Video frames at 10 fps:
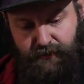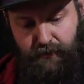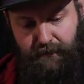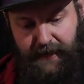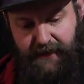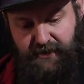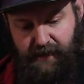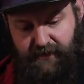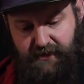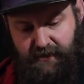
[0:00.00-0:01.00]
Too bad
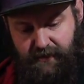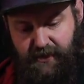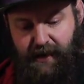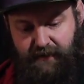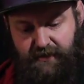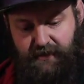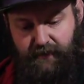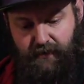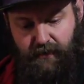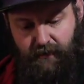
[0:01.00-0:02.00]
Jarvis
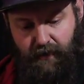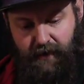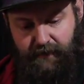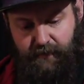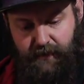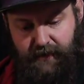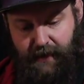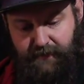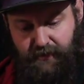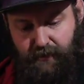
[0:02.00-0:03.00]
never arrived with
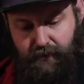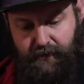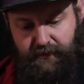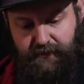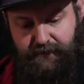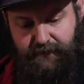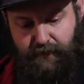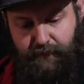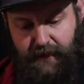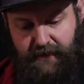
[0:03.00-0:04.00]
Cap's orders
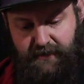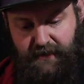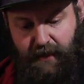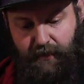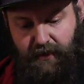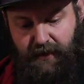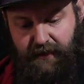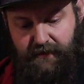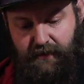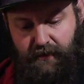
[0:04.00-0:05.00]
for me to stay behind,